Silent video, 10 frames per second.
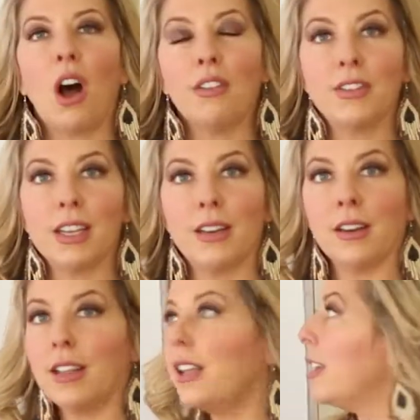often
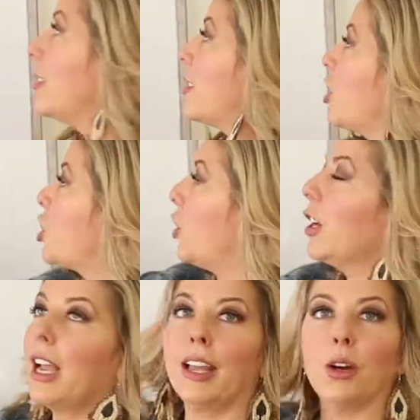in such
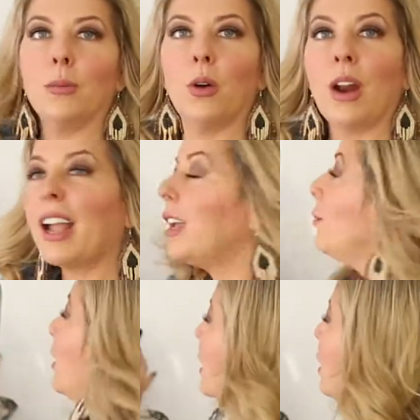creator mode, I
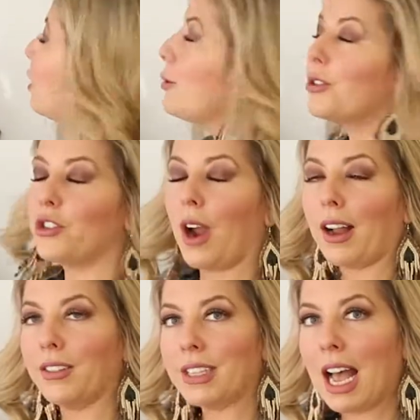can really lose
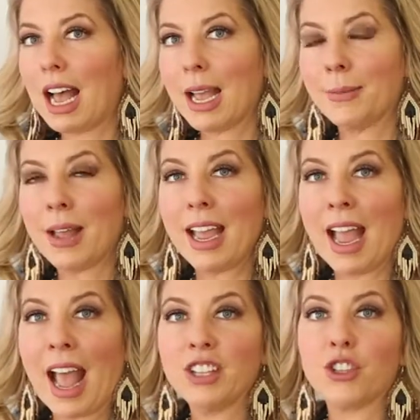track of time
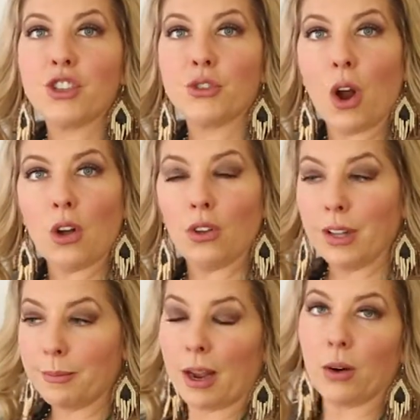and struggle
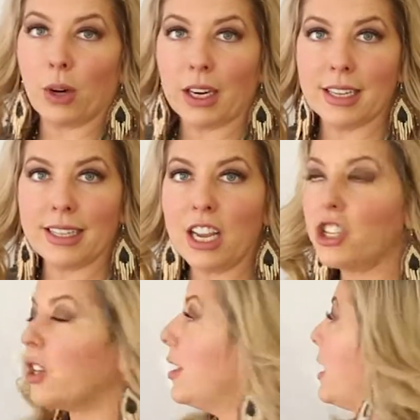in my
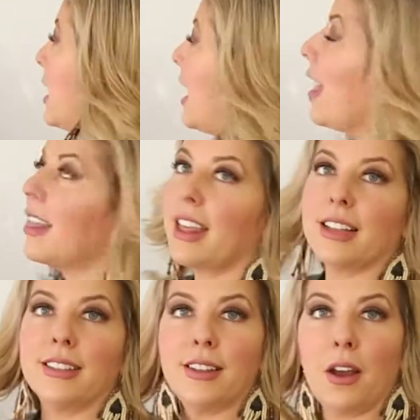organization to get
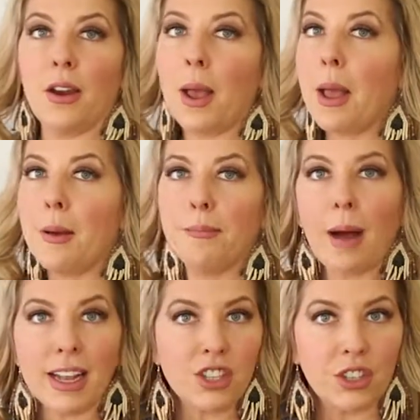things done
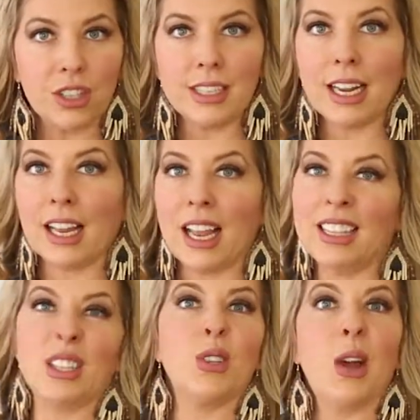by certain
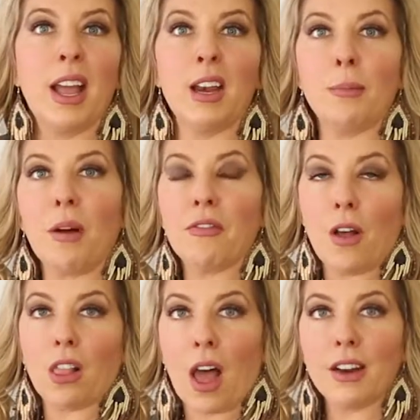deadlines. And so I end up
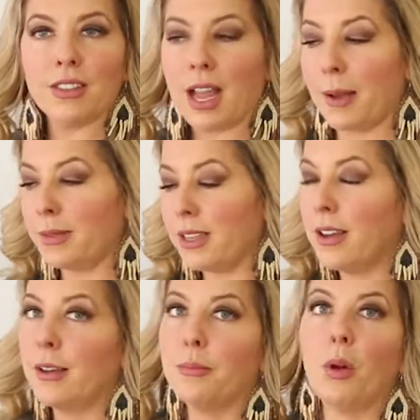a lot of times
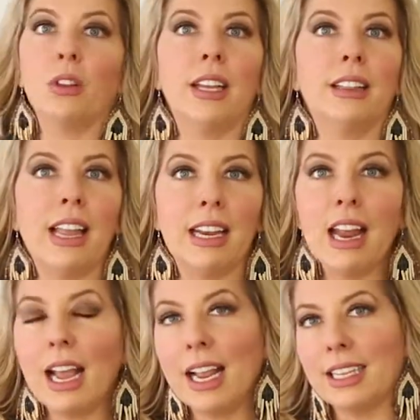pulling late
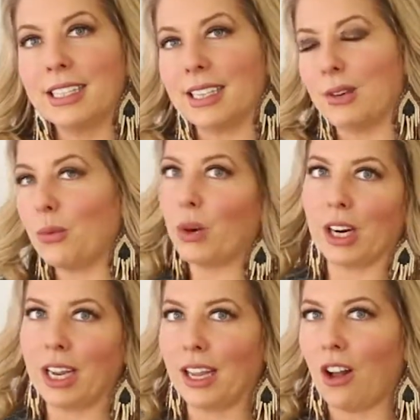nights and
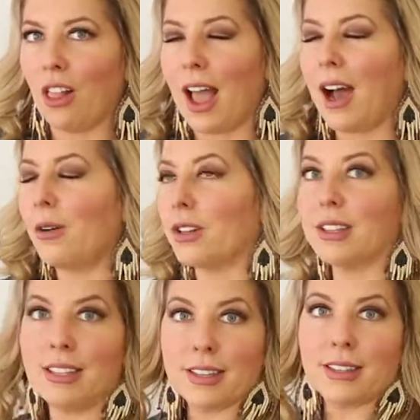working at all hours.
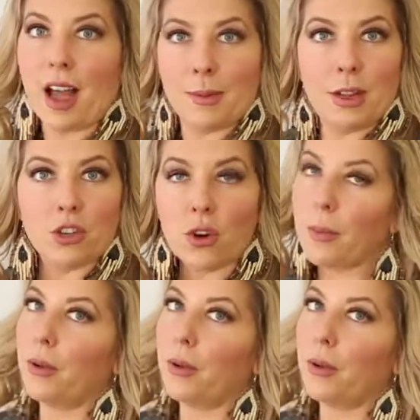And this has gotten me in trouble